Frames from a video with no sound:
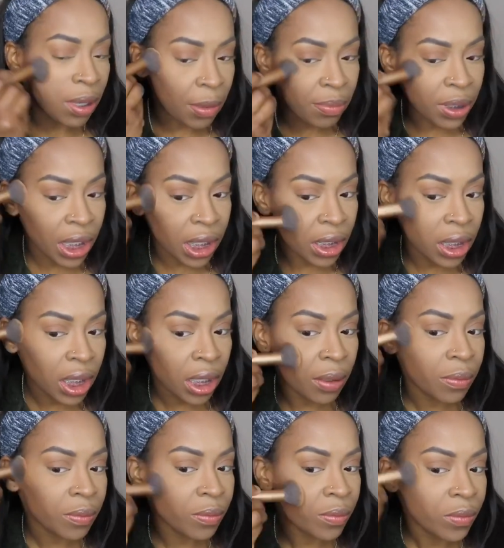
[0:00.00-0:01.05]
be
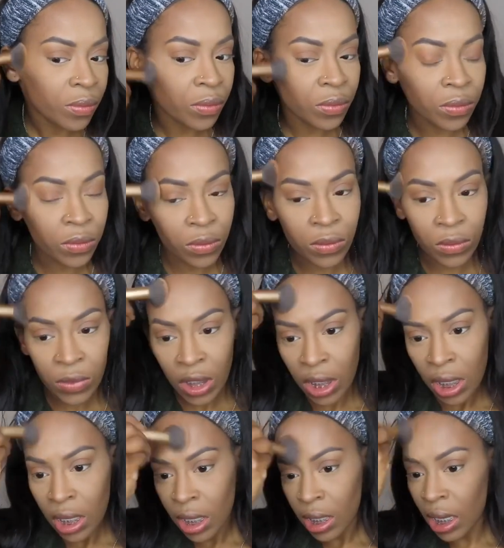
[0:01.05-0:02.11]
blended,
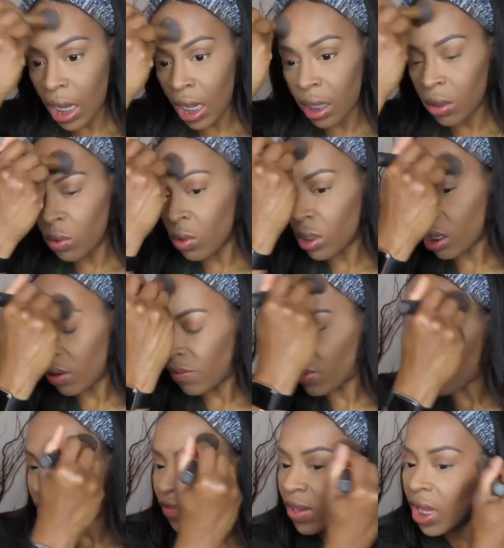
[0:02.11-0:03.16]
kind of going over
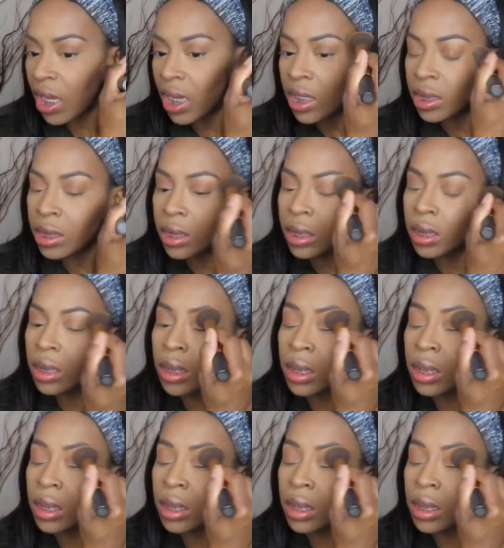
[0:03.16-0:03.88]
the face.